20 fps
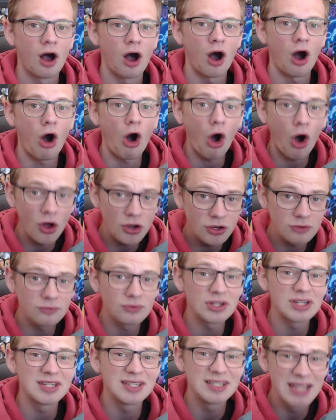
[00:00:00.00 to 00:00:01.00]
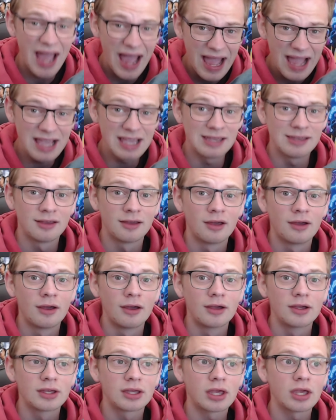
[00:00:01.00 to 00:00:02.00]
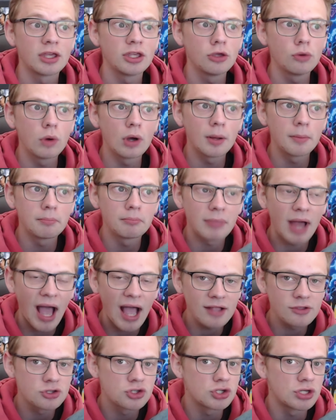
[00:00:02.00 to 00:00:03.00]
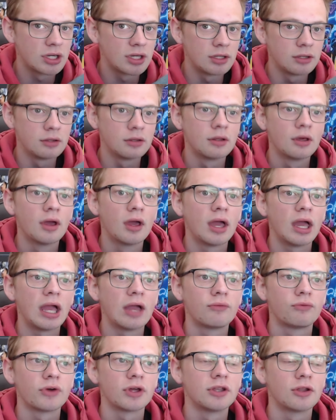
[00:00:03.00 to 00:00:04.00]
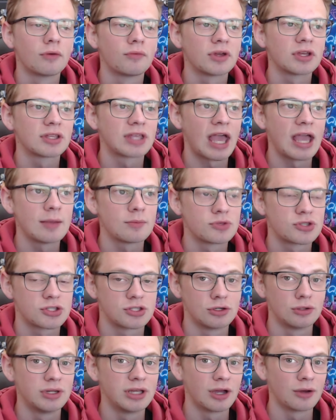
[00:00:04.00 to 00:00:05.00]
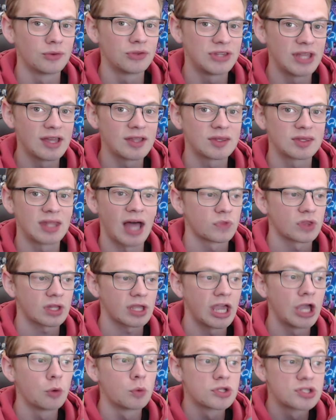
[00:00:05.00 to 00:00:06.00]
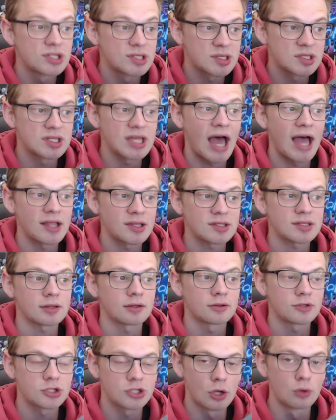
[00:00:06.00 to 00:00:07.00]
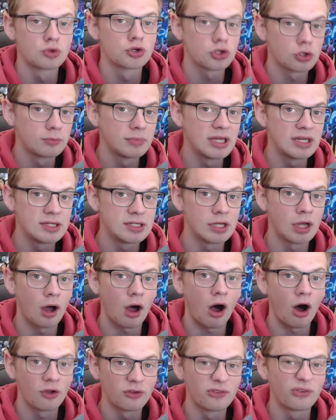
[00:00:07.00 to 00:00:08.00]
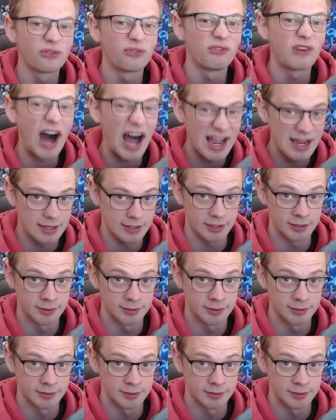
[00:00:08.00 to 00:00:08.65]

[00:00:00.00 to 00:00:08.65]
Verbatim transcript: on the day. Can you imagine if another game studio did that? It would set social media on fire.